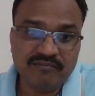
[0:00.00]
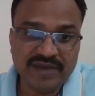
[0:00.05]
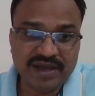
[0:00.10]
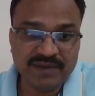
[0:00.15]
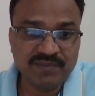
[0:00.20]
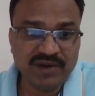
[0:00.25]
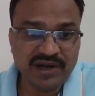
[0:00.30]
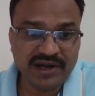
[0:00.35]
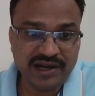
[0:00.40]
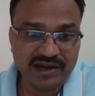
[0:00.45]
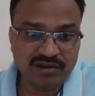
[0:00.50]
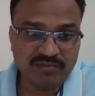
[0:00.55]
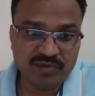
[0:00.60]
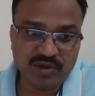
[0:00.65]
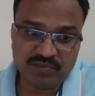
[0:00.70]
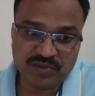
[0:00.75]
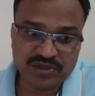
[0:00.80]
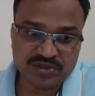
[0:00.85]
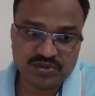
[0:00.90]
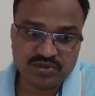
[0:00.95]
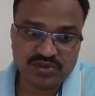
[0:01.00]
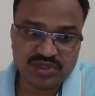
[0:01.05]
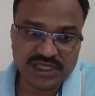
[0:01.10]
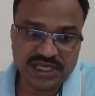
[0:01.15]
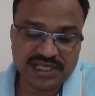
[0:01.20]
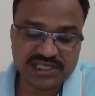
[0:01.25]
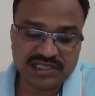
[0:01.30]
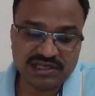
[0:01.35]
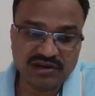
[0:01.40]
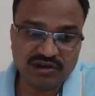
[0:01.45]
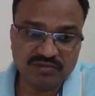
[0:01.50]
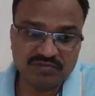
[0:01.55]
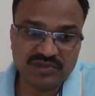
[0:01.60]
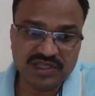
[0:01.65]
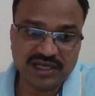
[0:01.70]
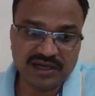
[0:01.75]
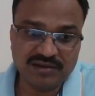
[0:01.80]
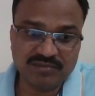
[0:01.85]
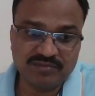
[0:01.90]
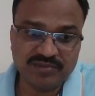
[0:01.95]
memorandum of association of
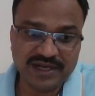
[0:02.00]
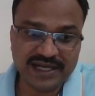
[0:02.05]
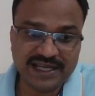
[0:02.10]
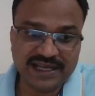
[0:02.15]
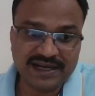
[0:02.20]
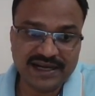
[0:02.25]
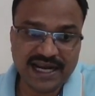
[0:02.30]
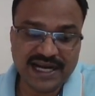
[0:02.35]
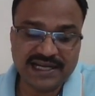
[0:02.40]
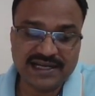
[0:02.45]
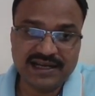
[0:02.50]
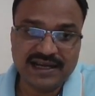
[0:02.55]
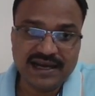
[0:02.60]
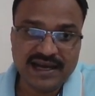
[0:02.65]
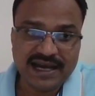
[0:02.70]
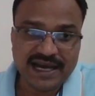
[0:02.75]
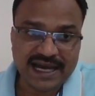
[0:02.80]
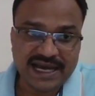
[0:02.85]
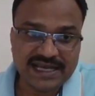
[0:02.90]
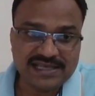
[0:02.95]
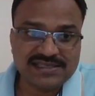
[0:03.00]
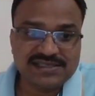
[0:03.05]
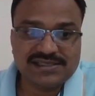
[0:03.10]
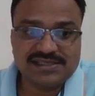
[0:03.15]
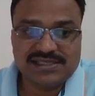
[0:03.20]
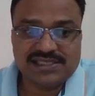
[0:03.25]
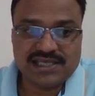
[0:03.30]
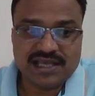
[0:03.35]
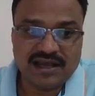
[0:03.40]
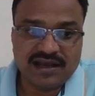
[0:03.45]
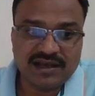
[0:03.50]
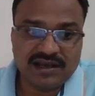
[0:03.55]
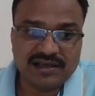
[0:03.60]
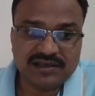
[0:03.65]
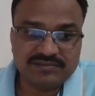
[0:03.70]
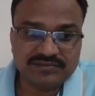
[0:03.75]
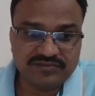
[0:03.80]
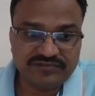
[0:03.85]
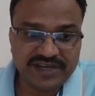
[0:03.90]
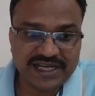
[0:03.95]
the company right as uh,